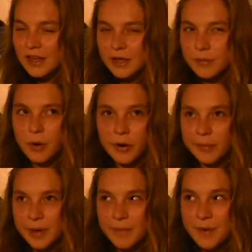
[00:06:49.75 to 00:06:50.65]
like
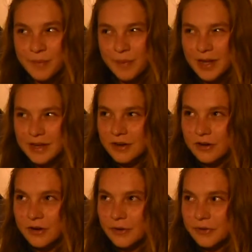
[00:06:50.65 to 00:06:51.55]
Barbie and
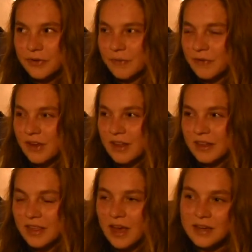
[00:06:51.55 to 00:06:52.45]
Mermaidia or something
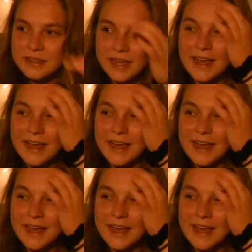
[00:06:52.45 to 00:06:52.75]
like that,